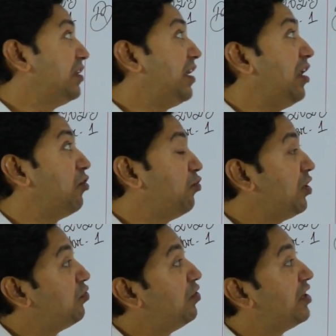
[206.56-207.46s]
Then
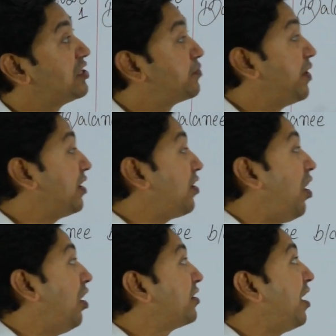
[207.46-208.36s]
we will spread
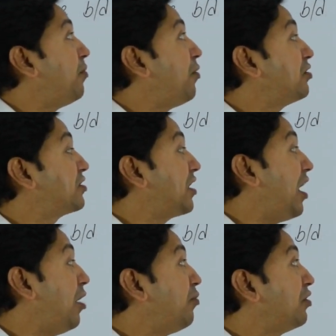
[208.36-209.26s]
all the amounts
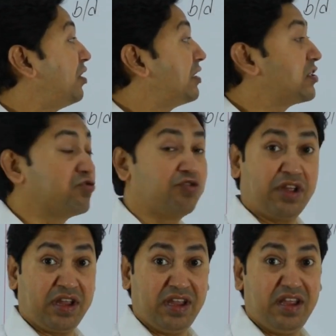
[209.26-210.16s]
among these
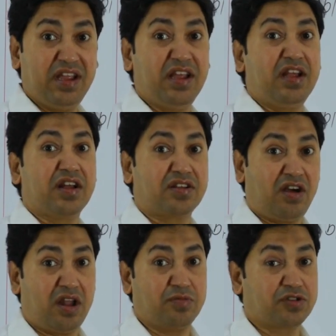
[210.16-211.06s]
three
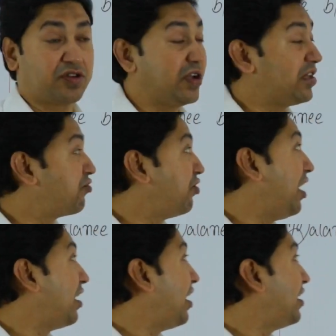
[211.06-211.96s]
columns, okay, three
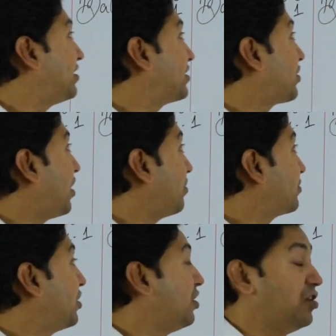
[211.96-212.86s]
analysis
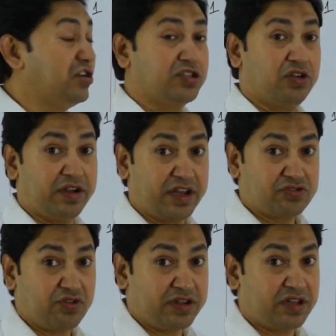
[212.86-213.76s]
columns. So let
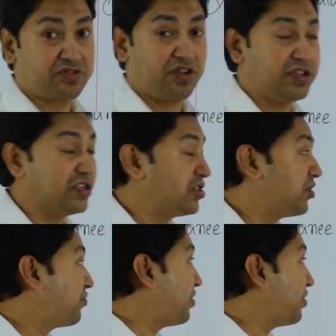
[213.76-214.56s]
us write the transaction